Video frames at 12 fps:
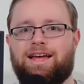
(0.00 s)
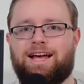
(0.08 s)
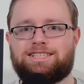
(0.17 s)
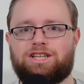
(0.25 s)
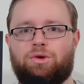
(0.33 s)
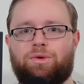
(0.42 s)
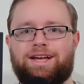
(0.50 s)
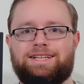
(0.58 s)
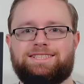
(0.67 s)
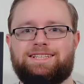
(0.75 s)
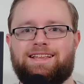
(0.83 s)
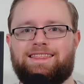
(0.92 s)
As
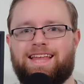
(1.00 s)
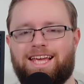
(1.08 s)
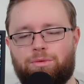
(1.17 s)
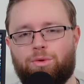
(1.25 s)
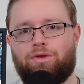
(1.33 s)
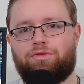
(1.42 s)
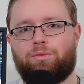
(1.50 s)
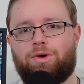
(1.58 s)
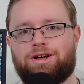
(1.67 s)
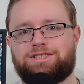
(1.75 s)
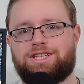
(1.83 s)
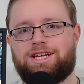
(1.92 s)
always, thank you all for
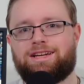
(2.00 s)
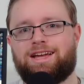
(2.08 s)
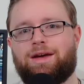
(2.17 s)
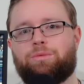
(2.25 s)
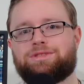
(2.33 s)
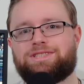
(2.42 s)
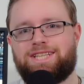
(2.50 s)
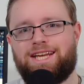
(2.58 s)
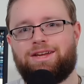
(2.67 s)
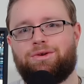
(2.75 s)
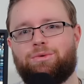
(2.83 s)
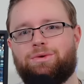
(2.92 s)
watching, and we'll see
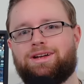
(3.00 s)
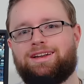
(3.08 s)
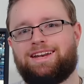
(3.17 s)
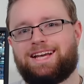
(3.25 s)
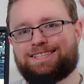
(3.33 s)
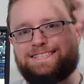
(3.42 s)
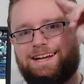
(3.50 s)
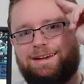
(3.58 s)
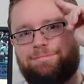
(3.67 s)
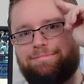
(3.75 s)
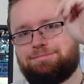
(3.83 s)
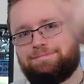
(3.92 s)
you next time.